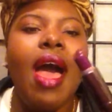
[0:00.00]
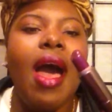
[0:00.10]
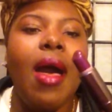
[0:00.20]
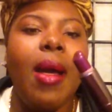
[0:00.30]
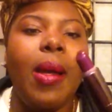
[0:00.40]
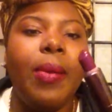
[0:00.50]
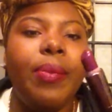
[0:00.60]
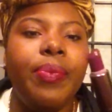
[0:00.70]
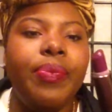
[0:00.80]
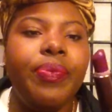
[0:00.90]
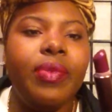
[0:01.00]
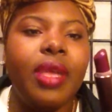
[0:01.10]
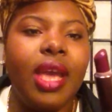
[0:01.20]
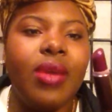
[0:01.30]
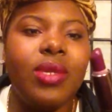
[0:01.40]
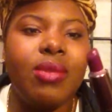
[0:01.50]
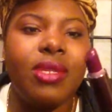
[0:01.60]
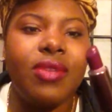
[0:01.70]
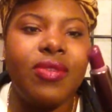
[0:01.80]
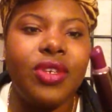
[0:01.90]
I don't see
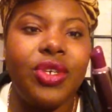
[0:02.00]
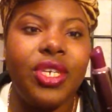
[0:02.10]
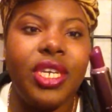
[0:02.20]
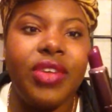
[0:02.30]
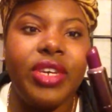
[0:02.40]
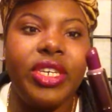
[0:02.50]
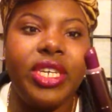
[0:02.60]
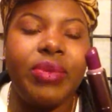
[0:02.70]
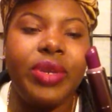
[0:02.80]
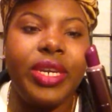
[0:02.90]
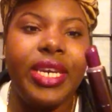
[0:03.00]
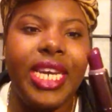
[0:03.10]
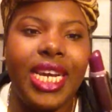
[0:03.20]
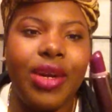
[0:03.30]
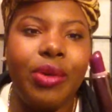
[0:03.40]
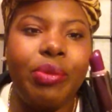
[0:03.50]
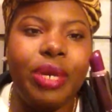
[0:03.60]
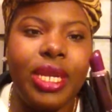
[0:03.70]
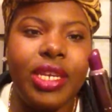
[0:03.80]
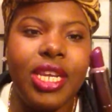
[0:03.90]
myself finishing it anytime right now,
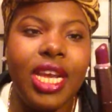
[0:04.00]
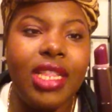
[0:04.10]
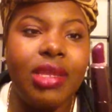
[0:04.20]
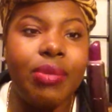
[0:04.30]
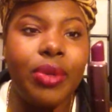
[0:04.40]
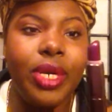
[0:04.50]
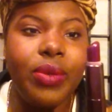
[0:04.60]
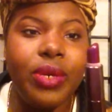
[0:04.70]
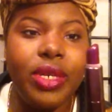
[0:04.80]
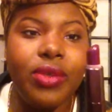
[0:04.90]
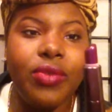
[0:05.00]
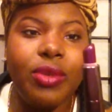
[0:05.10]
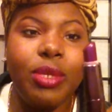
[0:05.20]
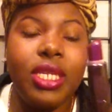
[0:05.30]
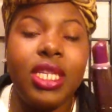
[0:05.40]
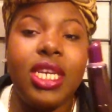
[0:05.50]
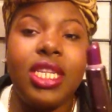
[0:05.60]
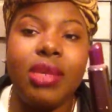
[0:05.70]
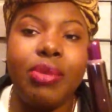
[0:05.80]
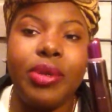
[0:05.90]
but at the point when I do finish, because it
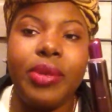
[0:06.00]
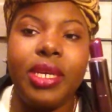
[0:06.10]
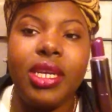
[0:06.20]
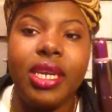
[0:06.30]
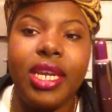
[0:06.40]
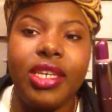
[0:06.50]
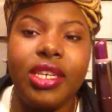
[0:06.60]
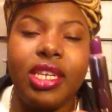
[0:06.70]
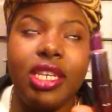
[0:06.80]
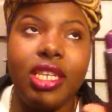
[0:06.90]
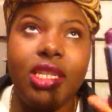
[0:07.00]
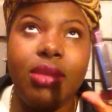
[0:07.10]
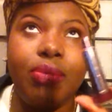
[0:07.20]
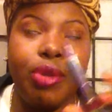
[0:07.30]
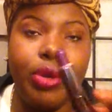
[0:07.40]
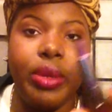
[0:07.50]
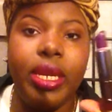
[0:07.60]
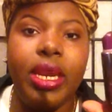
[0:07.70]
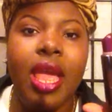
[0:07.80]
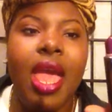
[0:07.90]
is a permanent it is
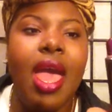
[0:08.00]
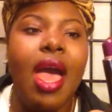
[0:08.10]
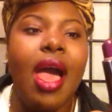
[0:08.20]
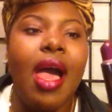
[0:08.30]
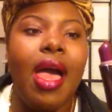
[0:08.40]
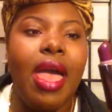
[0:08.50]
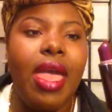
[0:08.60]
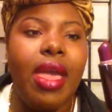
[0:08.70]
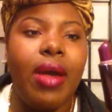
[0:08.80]
permanent, I